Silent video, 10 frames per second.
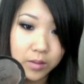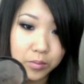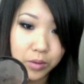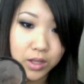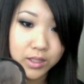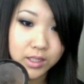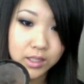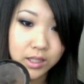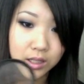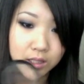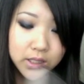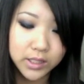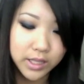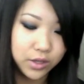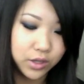bronze colors
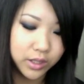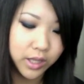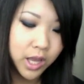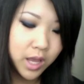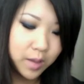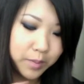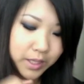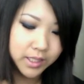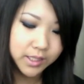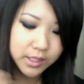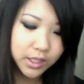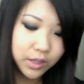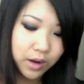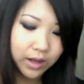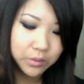that you can mix and stir
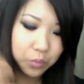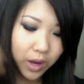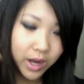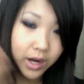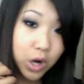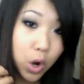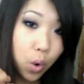around and wear,